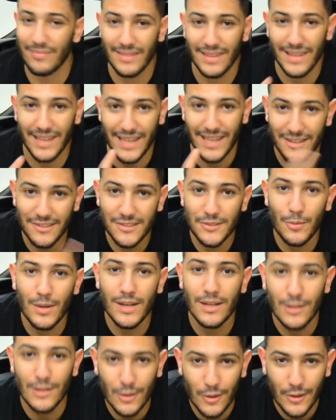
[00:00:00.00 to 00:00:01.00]
Here's what
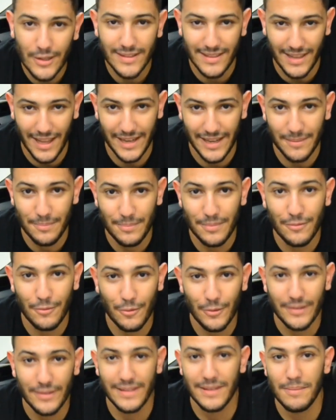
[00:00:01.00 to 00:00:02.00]
it looked like
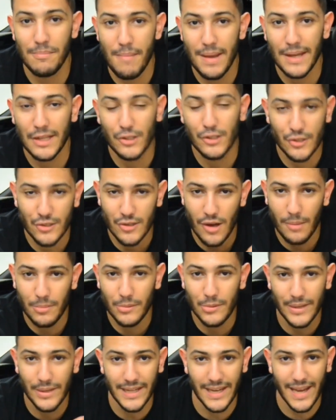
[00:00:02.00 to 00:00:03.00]
before the major
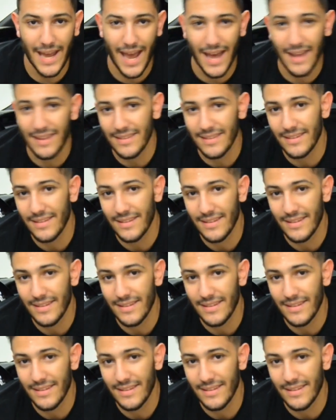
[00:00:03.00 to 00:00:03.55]
upgrade it had.